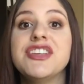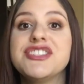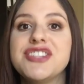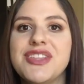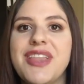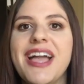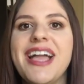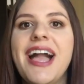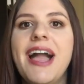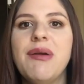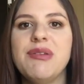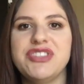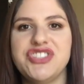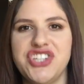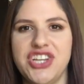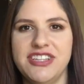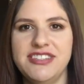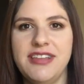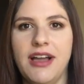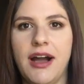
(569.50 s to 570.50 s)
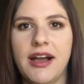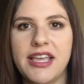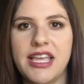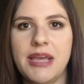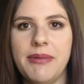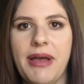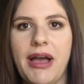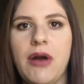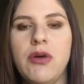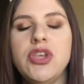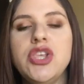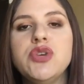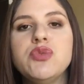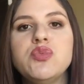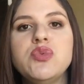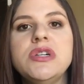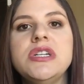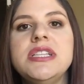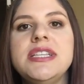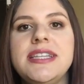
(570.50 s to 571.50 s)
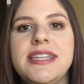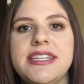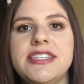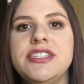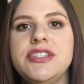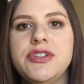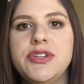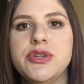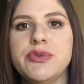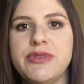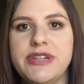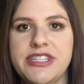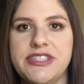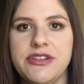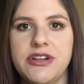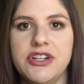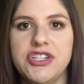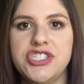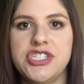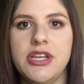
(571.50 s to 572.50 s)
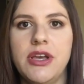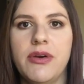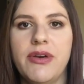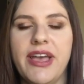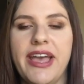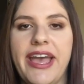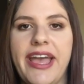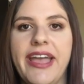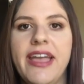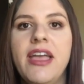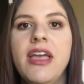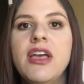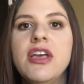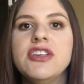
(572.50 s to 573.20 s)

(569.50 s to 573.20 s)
So like I was just talking about, you really need to do your research, okay?